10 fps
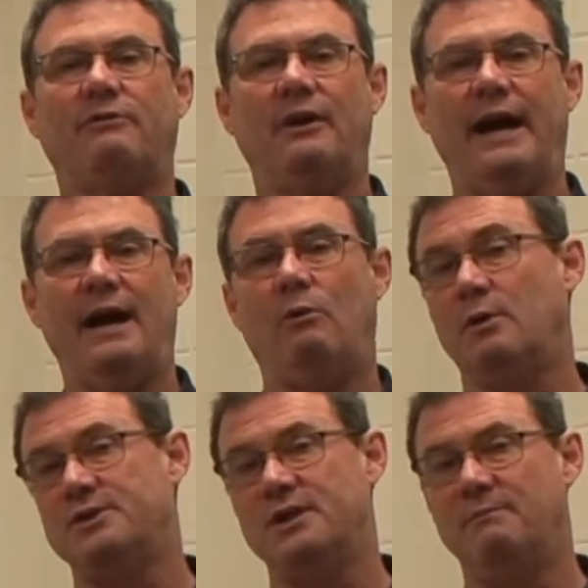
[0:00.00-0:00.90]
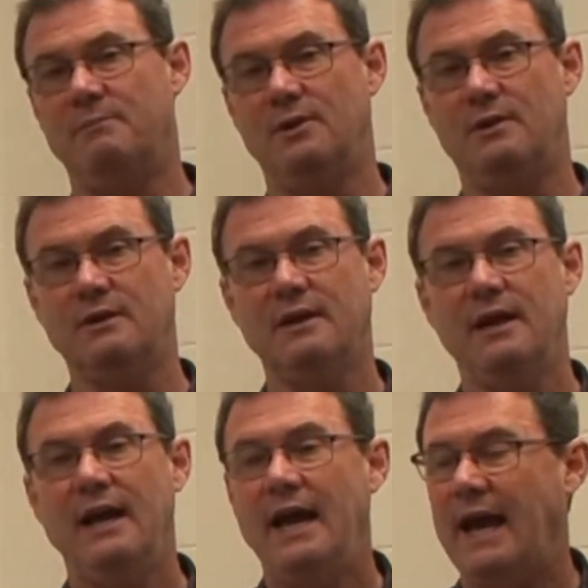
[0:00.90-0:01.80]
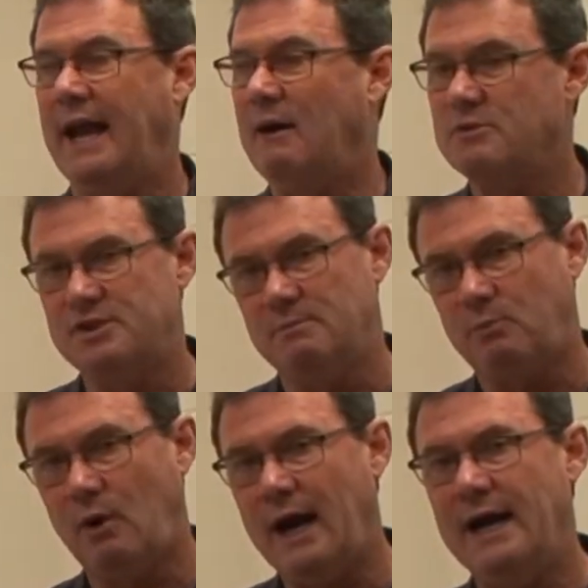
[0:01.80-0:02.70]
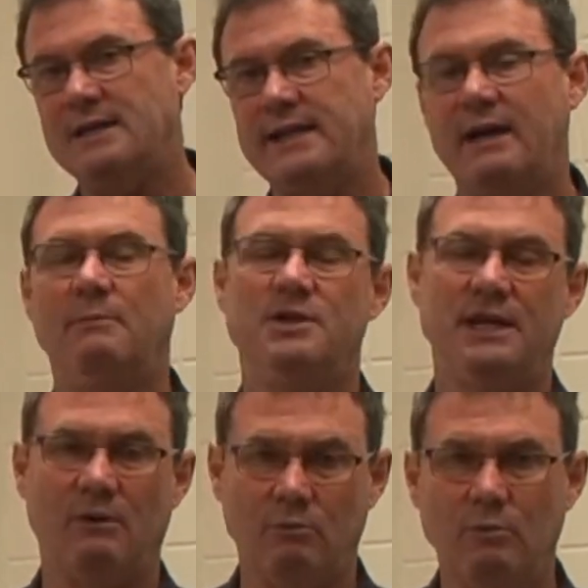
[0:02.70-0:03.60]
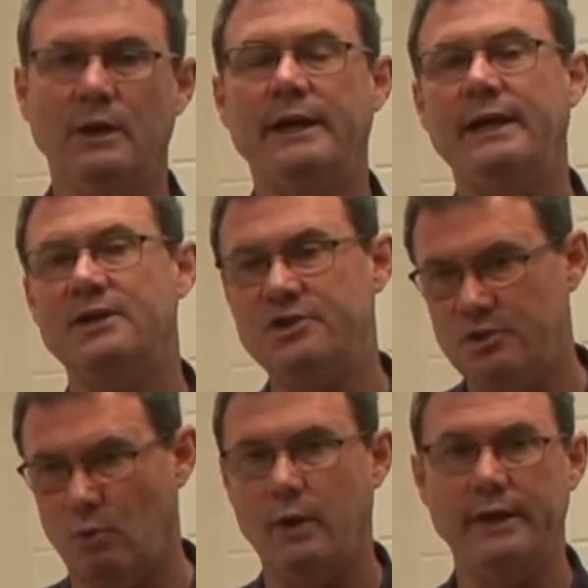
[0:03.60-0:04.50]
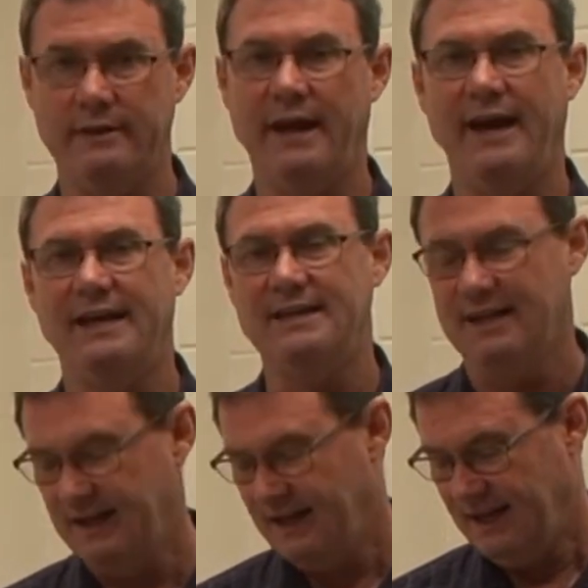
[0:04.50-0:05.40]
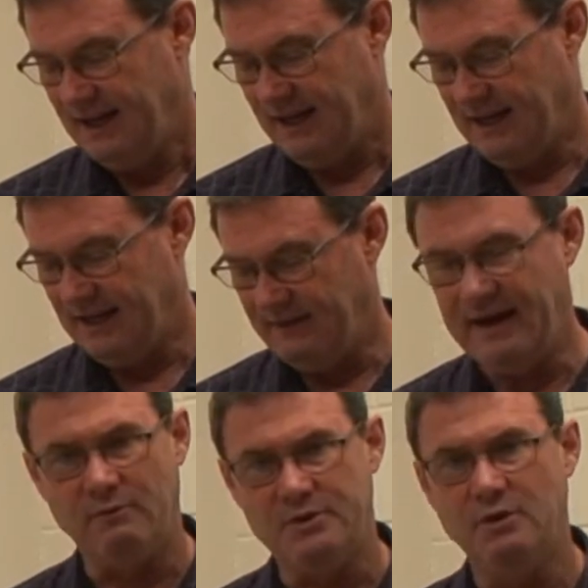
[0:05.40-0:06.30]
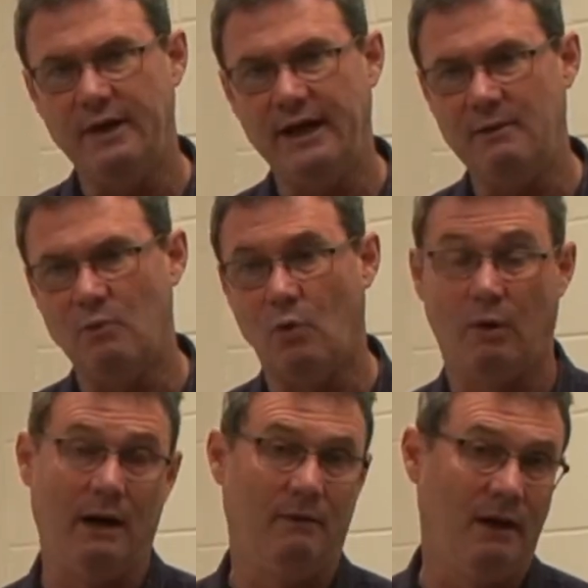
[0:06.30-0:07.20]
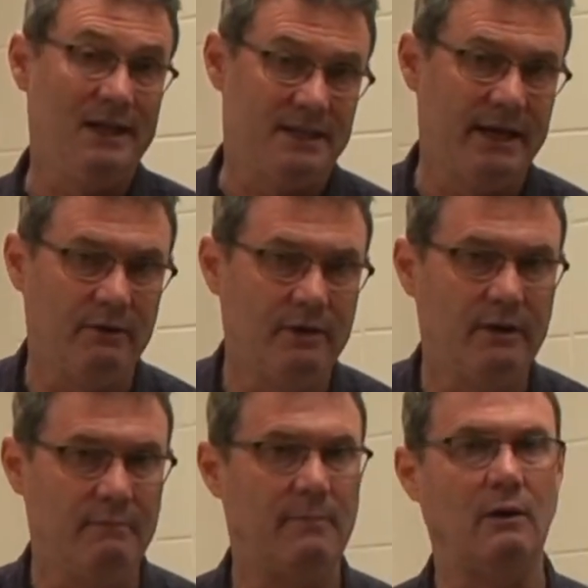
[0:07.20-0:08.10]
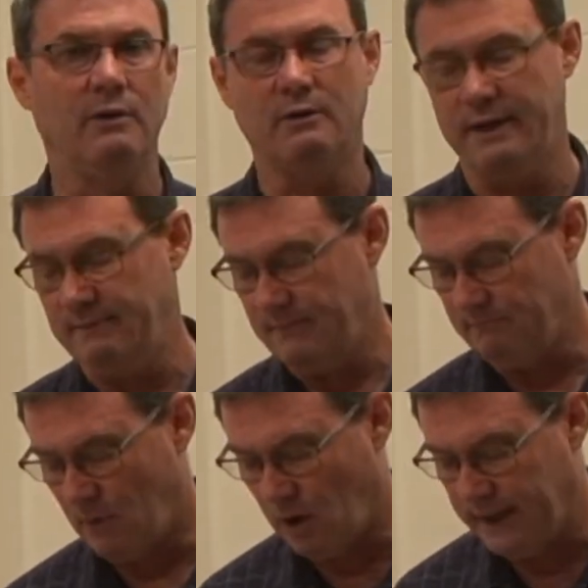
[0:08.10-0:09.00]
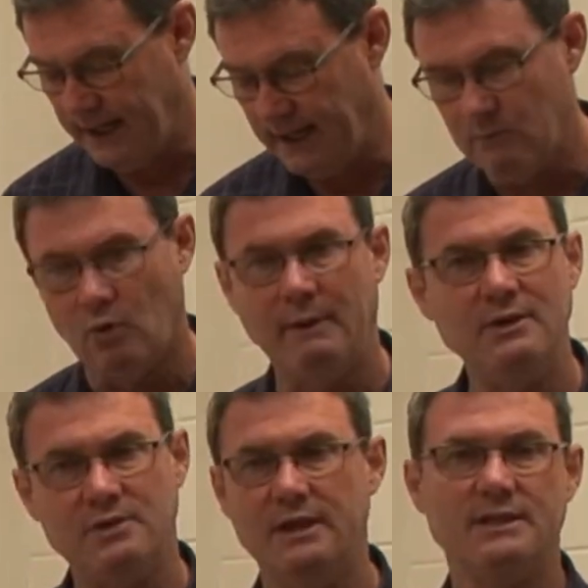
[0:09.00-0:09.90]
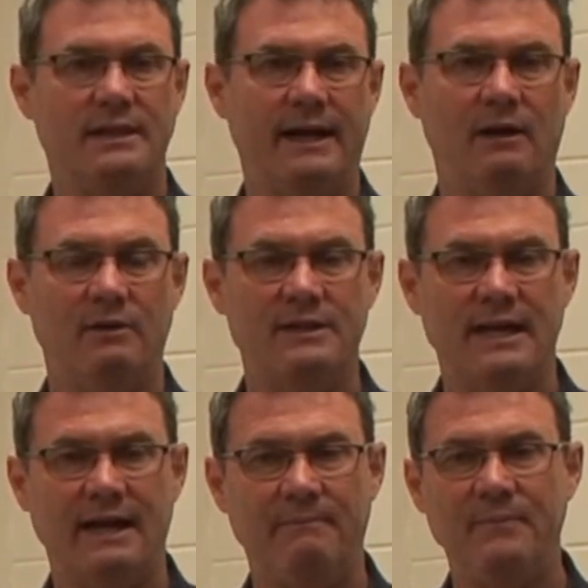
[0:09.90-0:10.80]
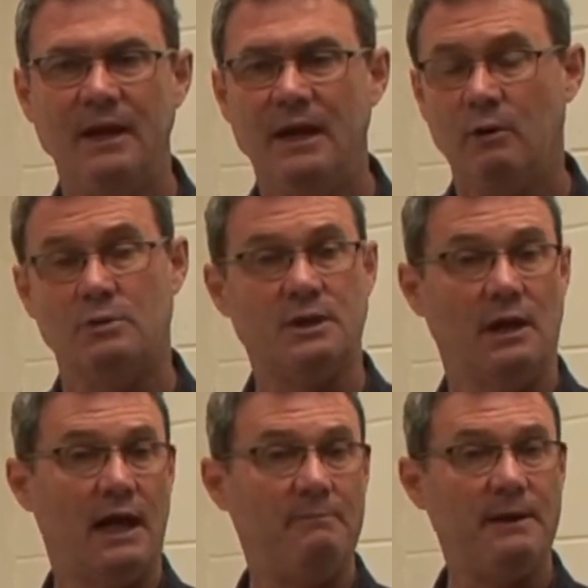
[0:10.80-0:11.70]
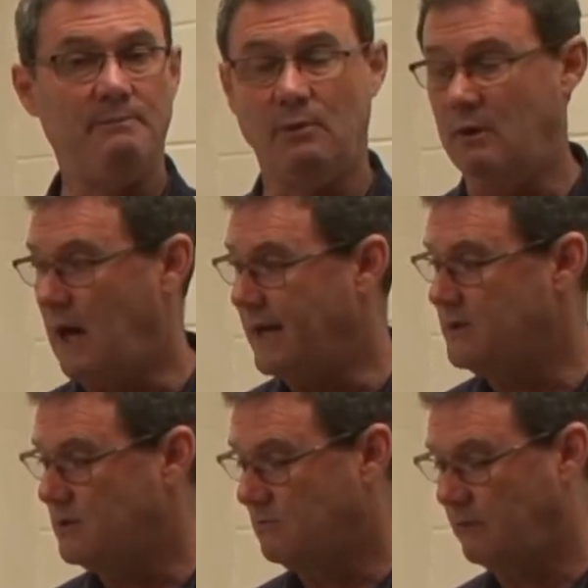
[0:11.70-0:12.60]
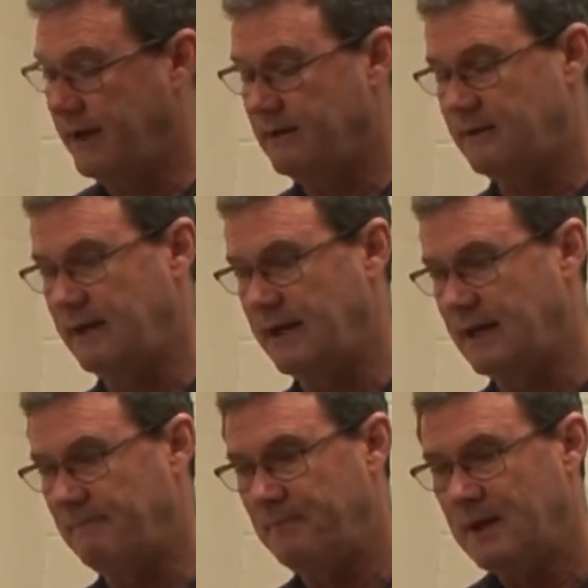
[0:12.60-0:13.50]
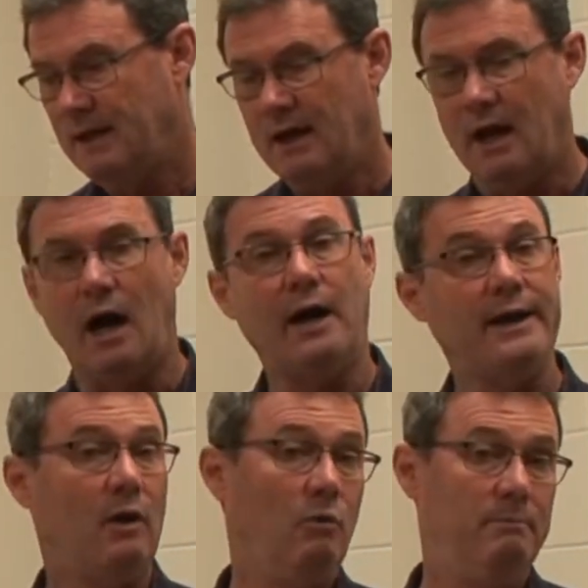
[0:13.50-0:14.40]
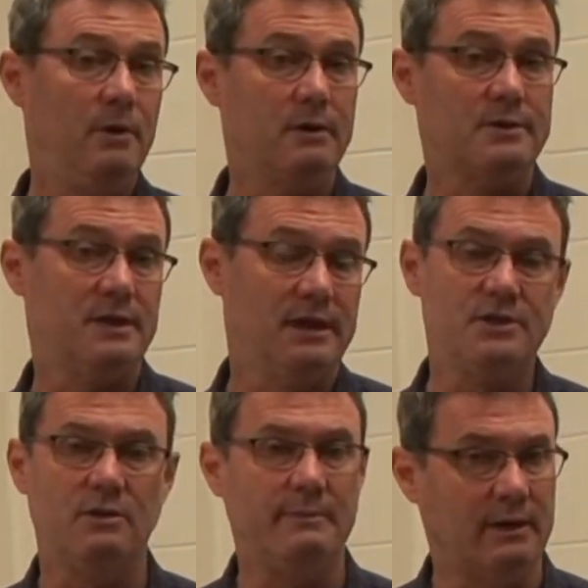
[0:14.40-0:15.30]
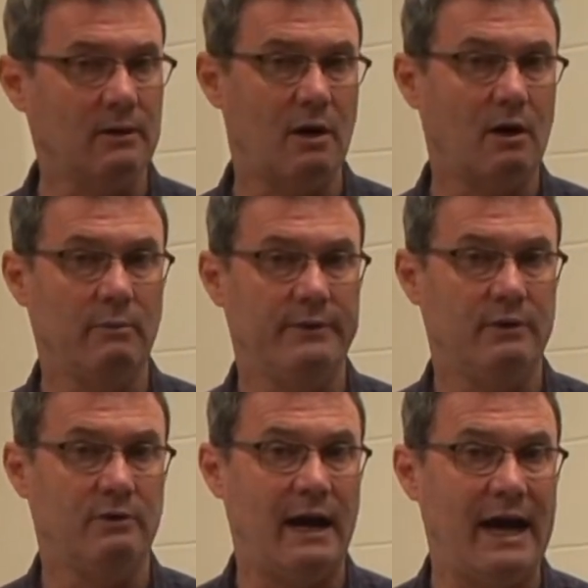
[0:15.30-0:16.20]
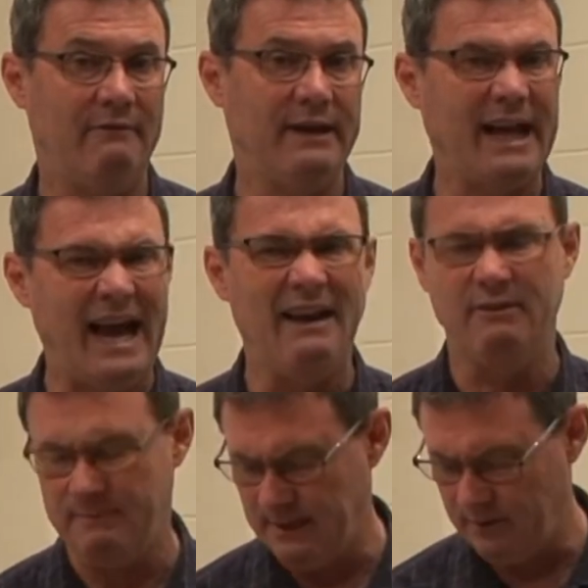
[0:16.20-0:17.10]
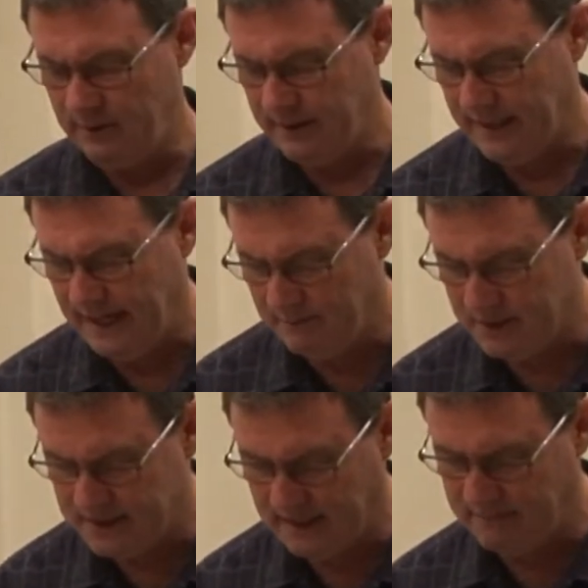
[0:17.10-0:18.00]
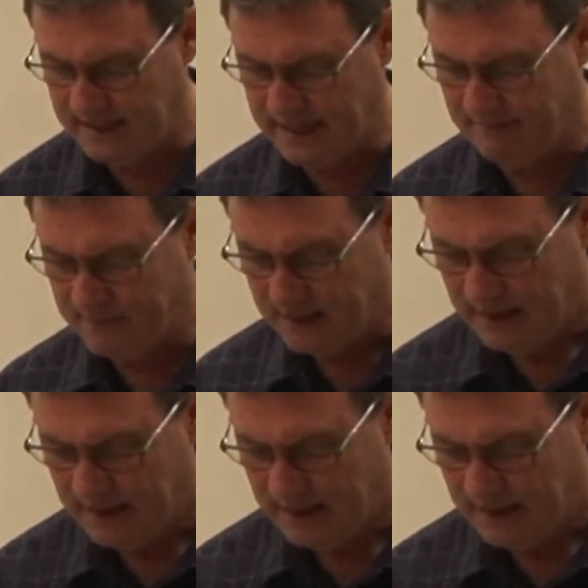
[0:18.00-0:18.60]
for an hour some book. And I was surprised how much I really enjoyed that. They don't do it anymore, or at least they don't do it in Bowling Green Market anymore, but I used to listen to that all the time. Whereas a lot of people like to rent the audio books and listen to them in their car when they're driving. I haven't been doing that, but at the same time,